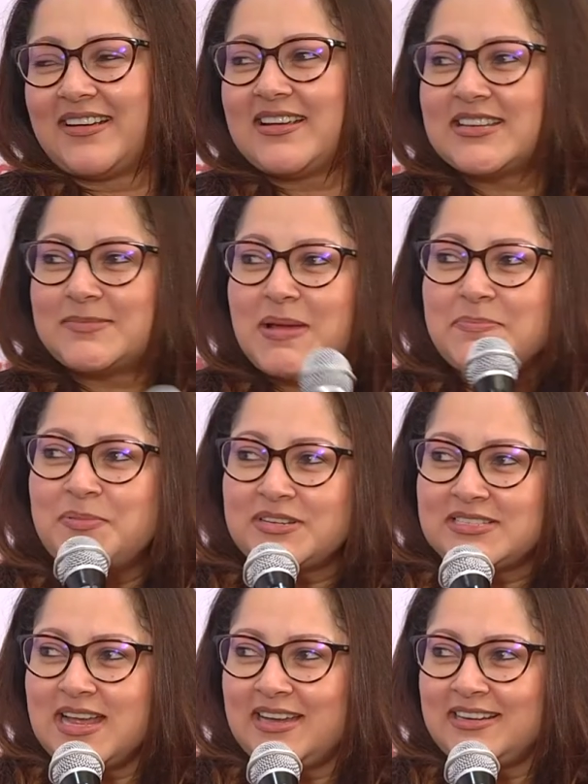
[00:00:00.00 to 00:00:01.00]
Is my
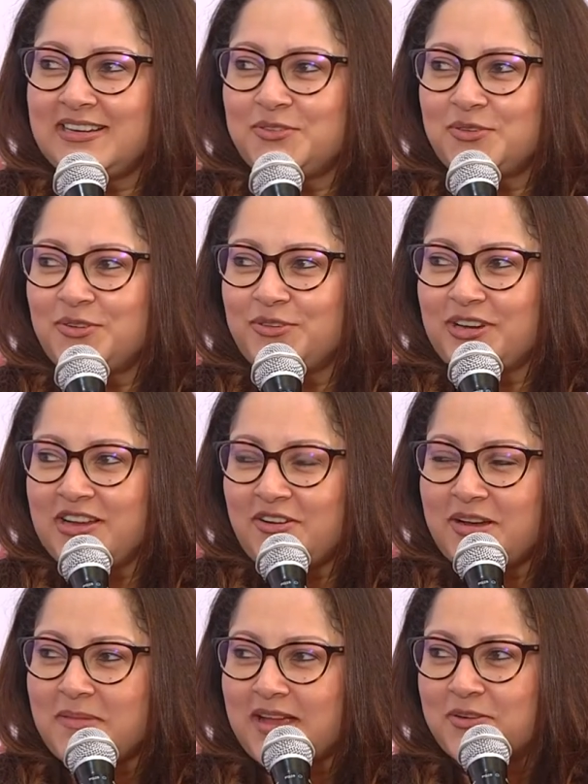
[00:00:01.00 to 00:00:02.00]
personality good looking or
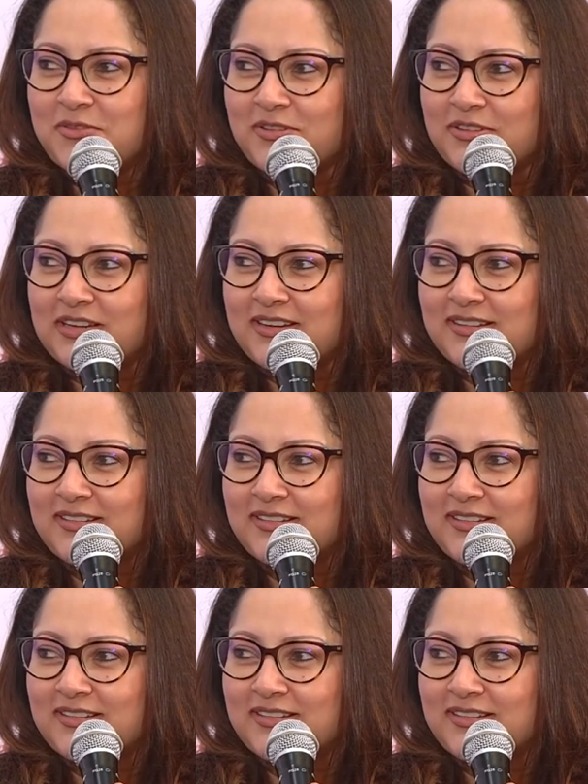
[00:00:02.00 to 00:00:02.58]
am I good looking?